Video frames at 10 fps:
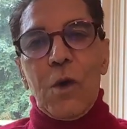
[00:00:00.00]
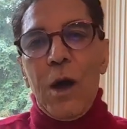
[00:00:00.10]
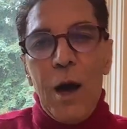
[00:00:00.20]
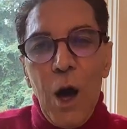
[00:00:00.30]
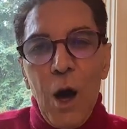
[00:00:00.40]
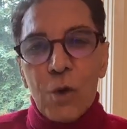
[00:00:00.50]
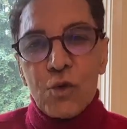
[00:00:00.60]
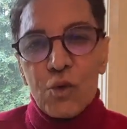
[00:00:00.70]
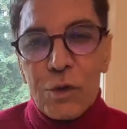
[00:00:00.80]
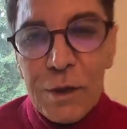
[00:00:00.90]

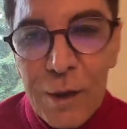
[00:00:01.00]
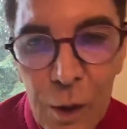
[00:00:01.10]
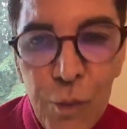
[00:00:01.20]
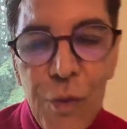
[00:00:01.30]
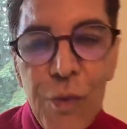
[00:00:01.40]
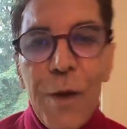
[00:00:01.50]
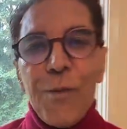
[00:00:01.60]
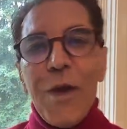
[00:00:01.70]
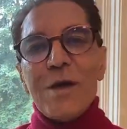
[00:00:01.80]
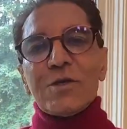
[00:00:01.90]
how to deal with
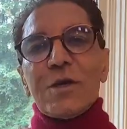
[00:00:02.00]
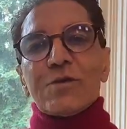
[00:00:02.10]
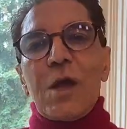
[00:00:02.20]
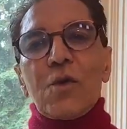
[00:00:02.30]
the patients